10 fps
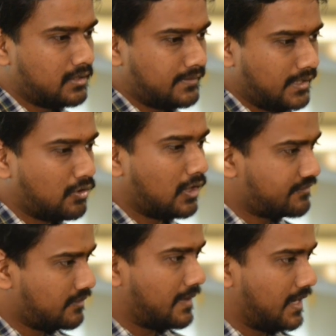they
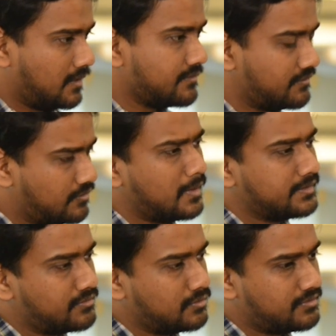got from bankers and from
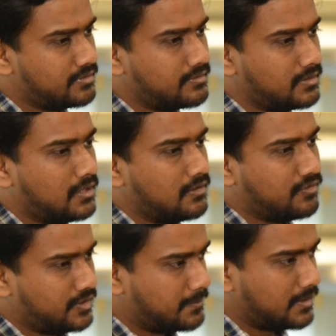other sources
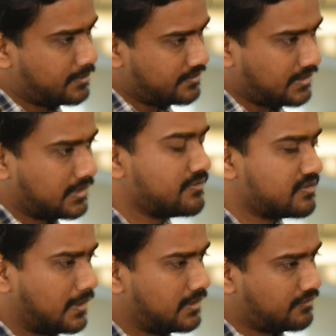for the purpose that it
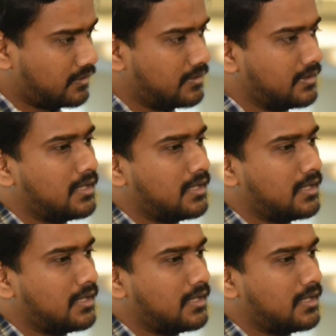was meant for,